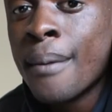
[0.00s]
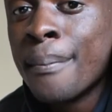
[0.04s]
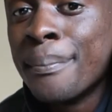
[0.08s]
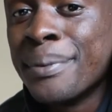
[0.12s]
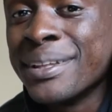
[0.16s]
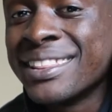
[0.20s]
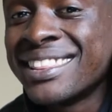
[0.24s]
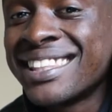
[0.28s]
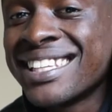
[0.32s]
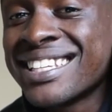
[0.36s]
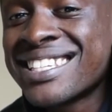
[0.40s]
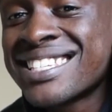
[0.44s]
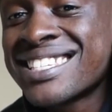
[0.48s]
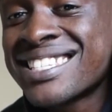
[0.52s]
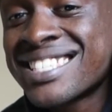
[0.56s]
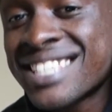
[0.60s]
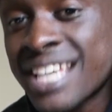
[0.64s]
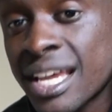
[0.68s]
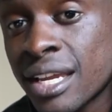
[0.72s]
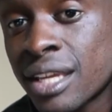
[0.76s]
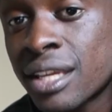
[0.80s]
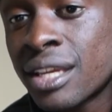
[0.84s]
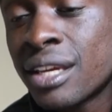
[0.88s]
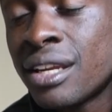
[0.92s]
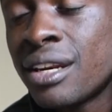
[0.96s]
But the
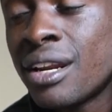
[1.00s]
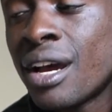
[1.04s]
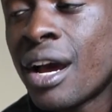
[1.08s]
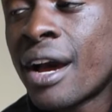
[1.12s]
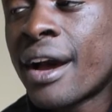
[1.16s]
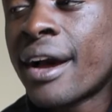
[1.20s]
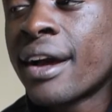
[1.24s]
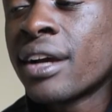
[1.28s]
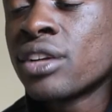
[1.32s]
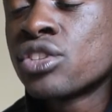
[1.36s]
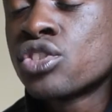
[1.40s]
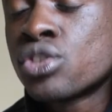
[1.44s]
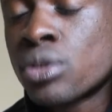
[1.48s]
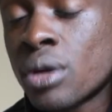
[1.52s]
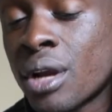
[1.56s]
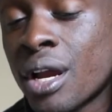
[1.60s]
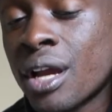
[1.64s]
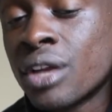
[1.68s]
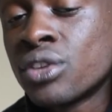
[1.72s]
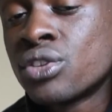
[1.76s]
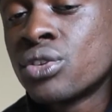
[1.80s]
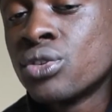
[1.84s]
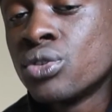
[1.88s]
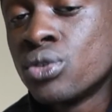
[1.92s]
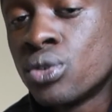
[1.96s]
second I
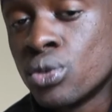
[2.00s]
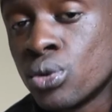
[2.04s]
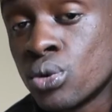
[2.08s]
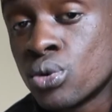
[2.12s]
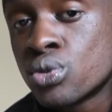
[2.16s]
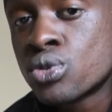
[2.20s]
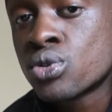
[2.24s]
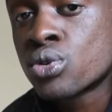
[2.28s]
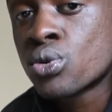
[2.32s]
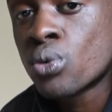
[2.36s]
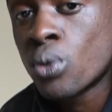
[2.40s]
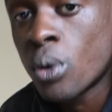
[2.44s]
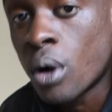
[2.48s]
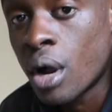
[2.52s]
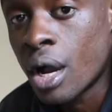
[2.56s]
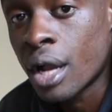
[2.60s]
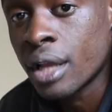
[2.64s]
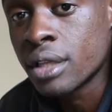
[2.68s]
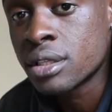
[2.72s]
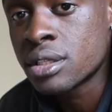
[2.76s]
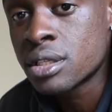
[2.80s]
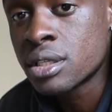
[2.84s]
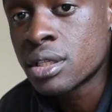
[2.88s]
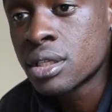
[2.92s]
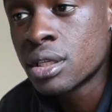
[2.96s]
tried to do
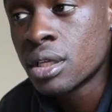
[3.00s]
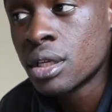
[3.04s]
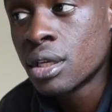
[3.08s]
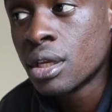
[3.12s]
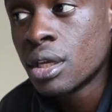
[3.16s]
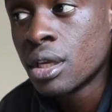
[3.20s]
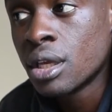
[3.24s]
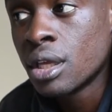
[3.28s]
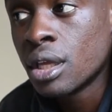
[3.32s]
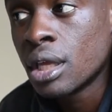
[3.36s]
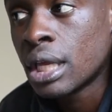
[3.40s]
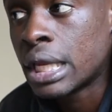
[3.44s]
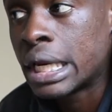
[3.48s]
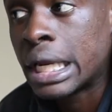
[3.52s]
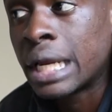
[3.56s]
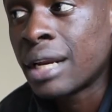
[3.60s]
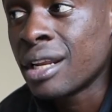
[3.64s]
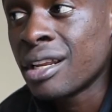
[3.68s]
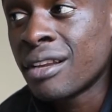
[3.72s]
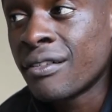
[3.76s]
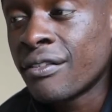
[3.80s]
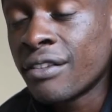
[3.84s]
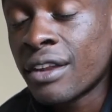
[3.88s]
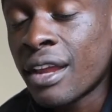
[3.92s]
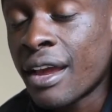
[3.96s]
squats, and I
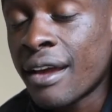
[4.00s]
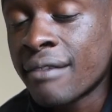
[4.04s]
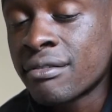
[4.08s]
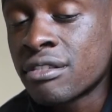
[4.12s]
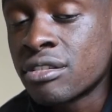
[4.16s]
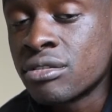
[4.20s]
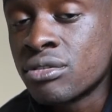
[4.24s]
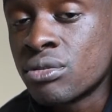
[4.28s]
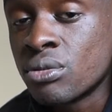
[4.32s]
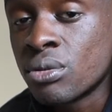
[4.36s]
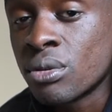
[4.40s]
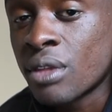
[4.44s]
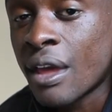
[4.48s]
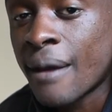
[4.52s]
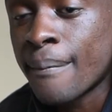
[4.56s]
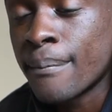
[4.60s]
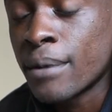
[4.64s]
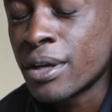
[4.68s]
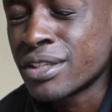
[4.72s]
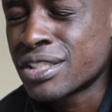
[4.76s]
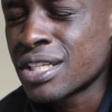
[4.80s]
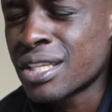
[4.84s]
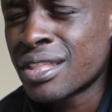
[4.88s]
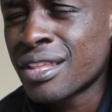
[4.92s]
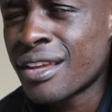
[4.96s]
didn't even have to do that
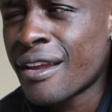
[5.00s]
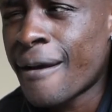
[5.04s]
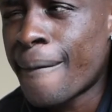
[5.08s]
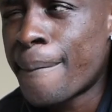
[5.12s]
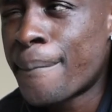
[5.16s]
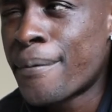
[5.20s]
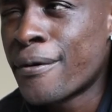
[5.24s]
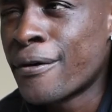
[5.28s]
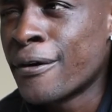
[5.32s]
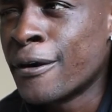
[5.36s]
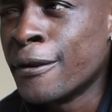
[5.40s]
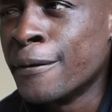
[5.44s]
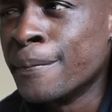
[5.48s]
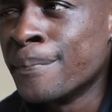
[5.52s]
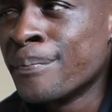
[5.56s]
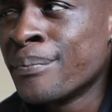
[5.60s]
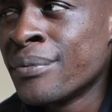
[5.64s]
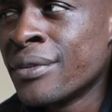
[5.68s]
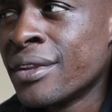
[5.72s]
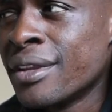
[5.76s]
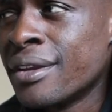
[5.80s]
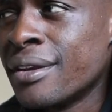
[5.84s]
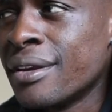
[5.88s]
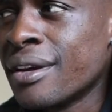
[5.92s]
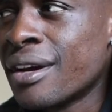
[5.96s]
much. I think I put,
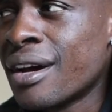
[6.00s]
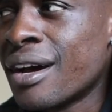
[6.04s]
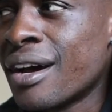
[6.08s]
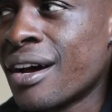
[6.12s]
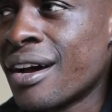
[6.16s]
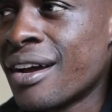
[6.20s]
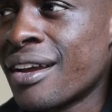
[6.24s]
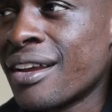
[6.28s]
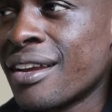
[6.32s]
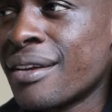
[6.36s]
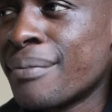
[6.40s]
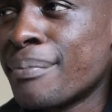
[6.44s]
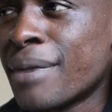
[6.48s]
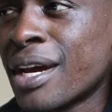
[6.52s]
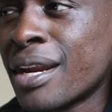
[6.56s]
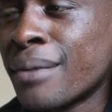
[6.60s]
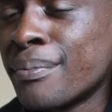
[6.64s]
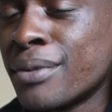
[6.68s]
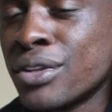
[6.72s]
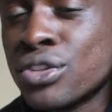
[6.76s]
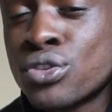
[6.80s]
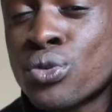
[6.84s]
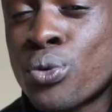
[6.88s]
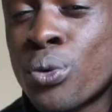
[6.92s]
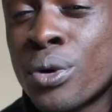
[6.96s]
it might have
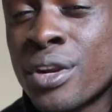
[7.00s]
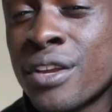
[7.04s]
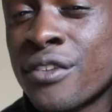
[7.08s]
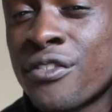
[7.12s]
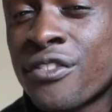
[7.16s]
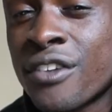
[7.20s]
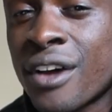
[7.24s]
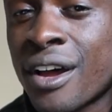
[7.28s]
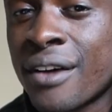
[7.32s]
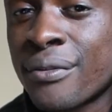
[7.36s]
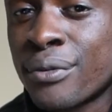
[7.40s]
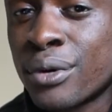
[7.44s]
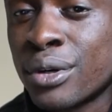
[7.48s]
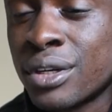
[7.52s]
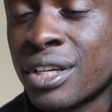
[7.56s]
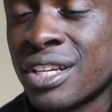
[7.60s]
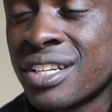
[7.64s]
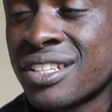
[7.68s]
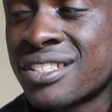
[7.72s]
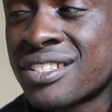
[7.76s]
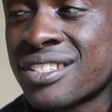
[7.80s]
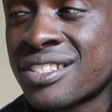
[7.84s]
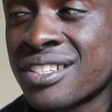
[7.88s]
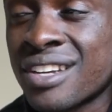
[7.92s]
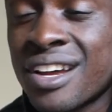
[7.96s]
been 25 on
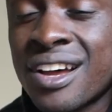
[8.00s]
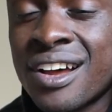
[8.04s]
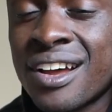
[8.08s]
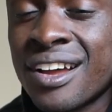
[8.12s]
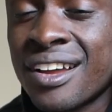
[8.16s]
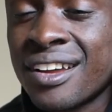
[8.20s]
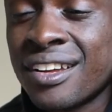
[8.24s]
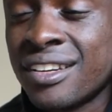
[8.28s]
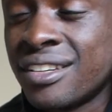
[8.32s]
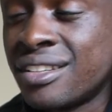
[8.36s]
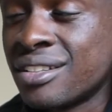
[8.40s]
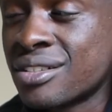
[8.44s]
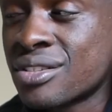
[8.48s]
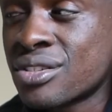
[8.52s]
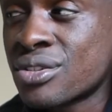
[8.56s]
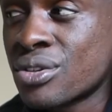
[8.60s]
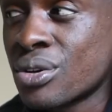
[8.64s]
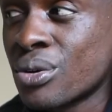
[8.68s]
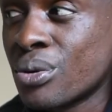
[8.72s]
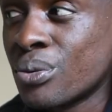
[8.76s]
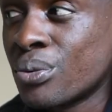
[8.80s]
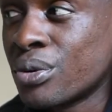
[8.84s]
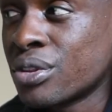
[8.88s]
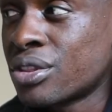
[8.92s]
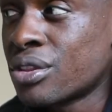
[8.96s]
each side.
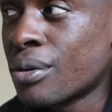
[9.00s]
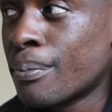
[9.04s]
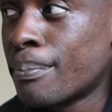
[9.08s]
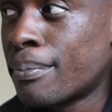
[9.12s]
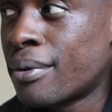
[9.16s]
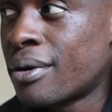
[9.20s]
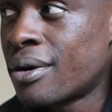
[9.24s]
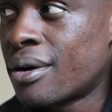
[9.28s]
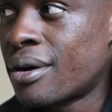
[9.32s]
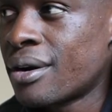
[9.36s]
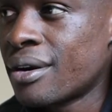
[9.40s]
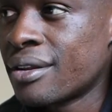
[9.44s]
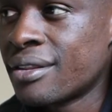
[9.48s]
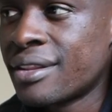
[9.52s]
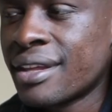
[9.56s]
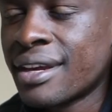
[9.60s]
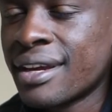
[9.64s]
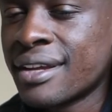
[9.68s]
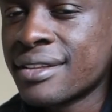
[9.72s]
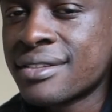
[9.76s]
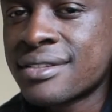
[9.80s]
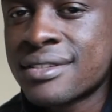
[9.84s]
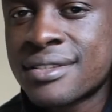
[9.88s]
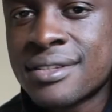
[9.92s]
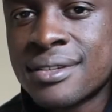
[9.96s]
So with the bar
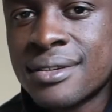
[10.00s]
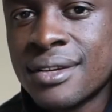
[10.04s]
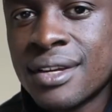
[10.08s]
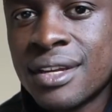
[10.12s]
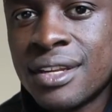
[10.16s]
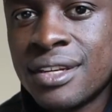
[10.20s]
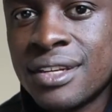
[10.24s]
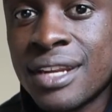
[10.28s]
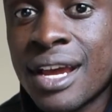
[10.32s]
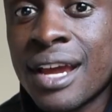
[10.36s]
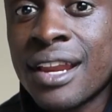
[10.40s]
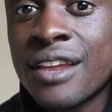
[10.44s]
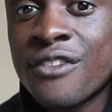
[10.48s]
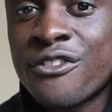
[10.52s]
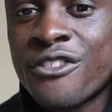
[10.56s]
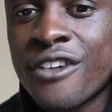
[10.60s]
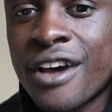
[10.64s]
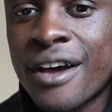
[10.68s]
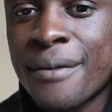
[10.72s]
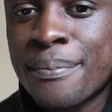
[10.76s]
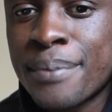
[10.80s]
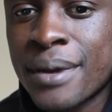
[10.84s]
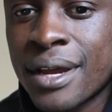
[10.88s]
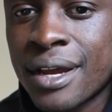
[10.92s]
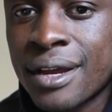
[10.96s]
that's
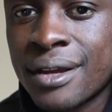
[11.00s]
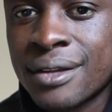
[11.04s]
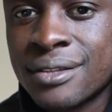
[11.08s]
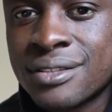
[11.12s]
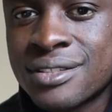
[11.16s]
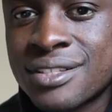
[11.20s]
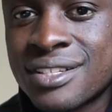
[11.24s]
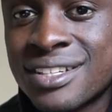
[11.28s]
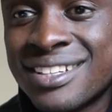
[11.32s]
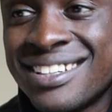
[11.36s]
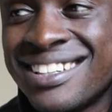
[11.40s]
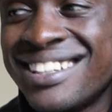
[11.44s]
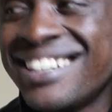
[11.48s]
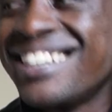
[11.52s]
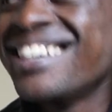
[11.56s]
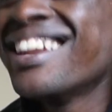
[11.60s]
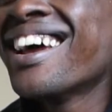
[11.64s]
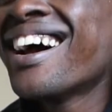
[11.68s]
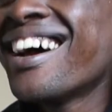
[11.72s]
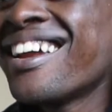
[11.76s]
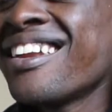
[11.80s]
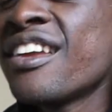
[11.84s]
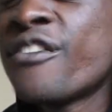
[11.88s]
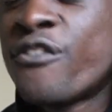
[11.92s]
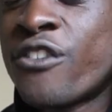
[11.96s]
95 pounds.
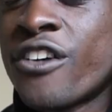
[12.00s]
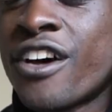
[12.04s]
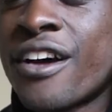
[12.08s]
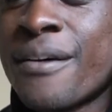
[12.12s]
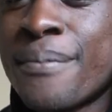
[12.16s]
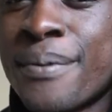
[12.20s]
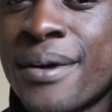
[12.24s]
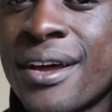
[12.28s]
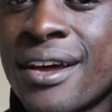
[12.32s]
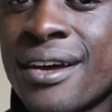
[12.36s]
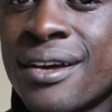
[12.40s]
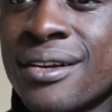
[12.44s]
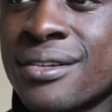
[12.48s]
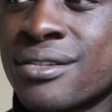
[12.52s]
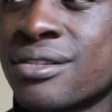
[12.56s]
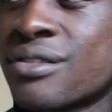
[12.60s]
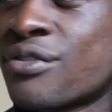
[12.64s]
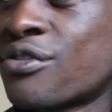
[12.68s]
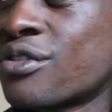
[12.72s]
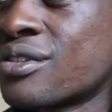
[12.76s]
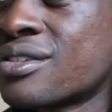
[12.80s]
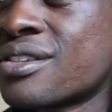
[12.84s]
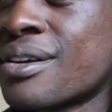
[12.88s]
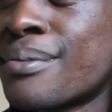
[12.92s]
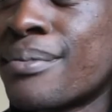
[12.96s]
95 pounds
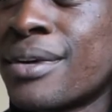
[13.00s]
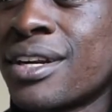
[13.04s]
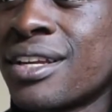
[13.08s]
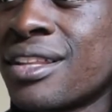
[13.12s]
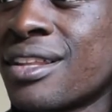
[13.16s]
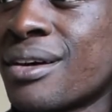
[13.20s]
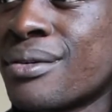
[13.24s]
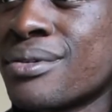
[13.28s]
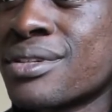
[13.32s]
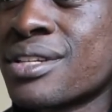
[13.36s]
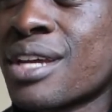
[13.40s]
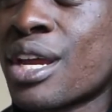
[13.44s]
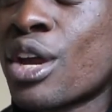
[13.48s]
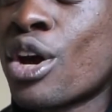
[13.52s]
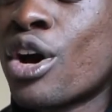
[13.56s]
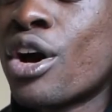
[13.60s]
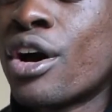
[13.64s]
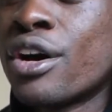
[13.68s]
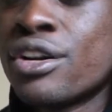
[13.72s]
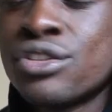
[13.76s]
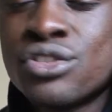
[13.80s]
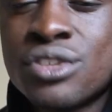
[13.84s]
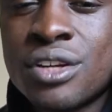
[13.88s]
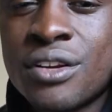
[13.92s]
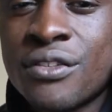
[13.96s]
for somebody that was like
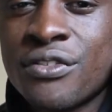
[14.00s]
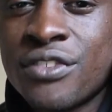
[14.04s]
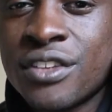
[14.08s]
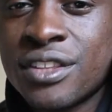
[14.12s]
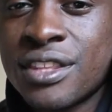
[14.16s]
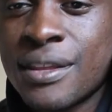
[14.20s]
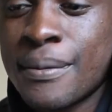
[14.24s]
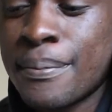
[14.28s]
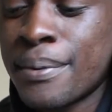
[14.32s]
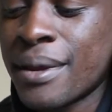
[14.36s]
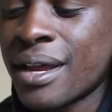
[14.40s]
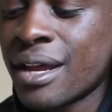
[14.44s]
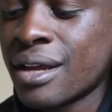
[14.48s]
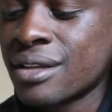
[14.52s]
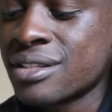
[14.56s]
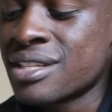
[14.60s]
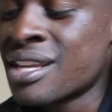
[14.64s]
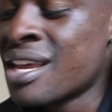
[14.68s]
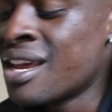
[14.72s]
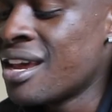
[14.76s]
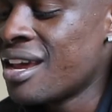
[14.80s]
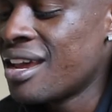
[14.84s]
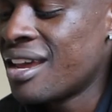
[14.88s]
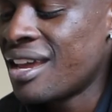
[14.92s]
150 pounds.